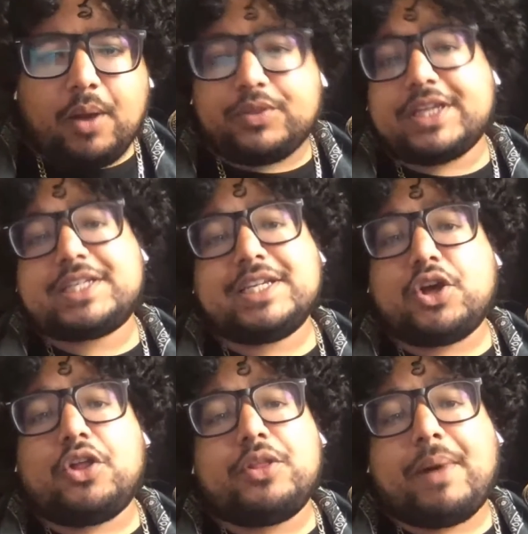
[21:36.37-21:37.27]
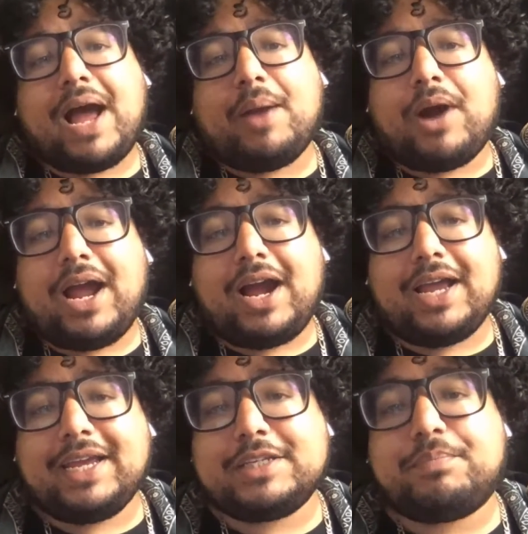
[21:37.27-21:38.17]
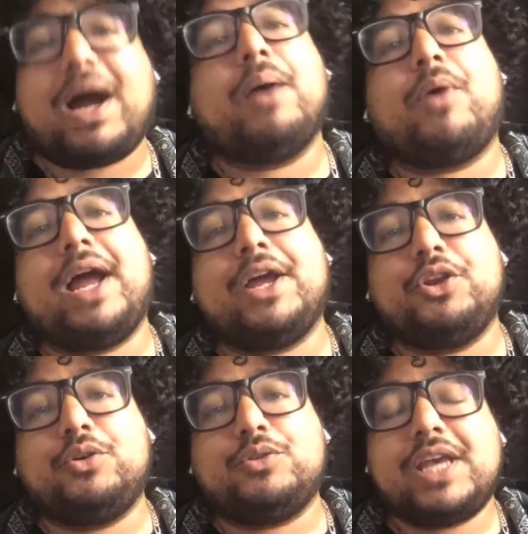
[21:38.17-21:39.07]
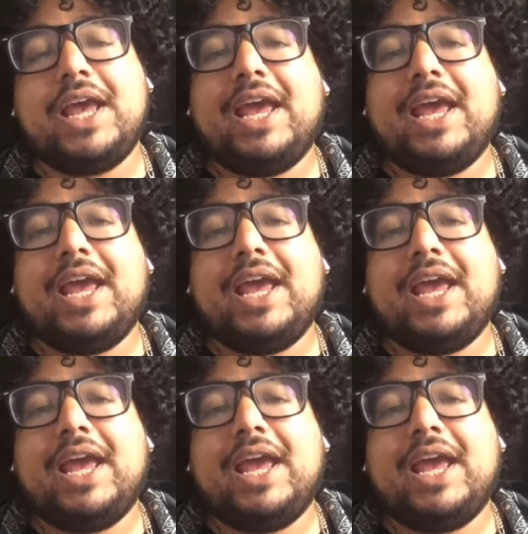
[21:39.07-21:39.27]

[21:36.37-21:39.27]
This is on the Bywire. It is Bywire News.